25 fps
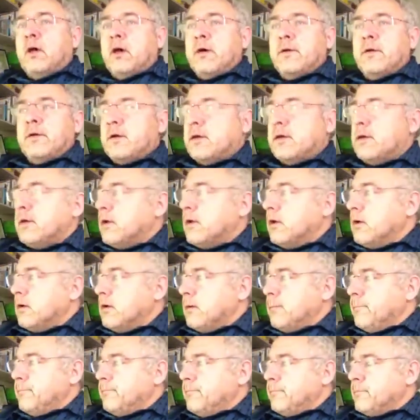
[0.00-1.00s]
Okay,
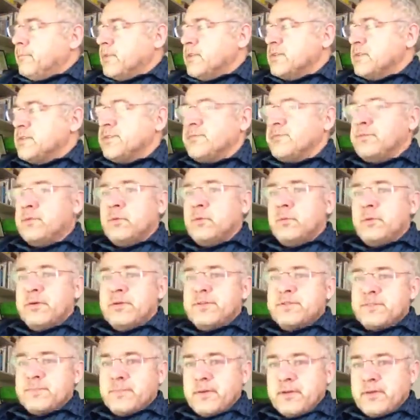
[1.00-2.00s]
these are a few
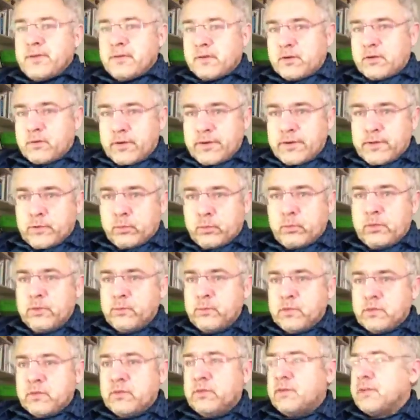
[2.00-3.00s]
words about the Cradle
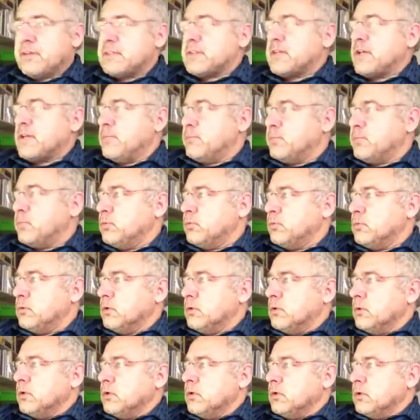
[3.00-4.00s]
Ltd example
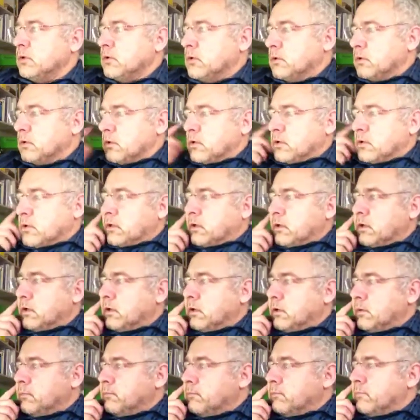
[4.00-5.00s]

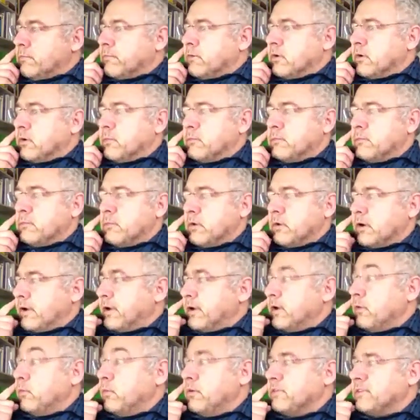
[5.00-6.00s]
from, I
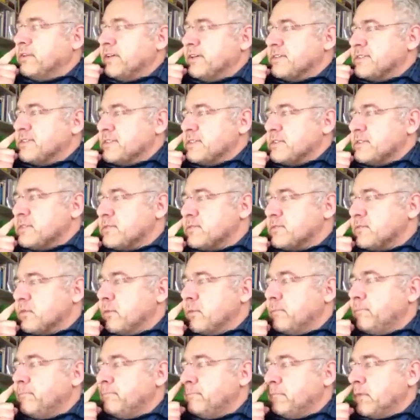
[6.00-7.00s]
don't know what text this is
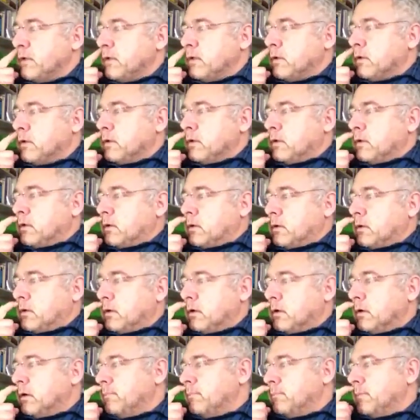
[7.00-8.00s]
from.
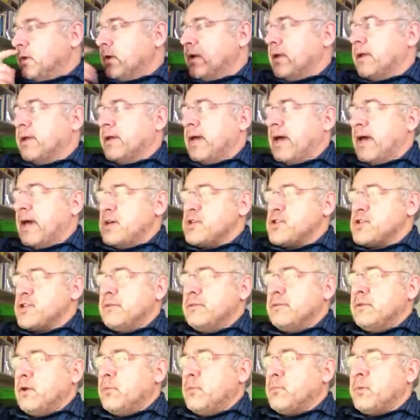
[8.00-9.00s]
Okay, cash,
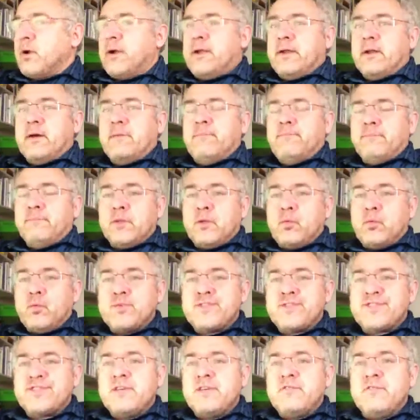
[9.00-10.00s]
no-brainer.
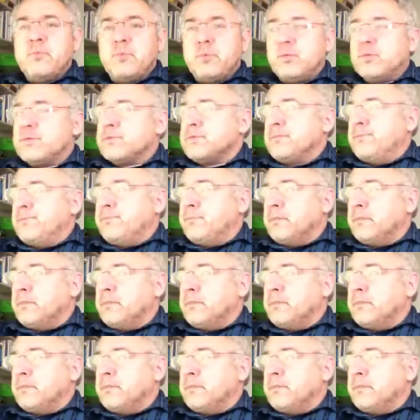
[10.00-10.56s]
Receivables.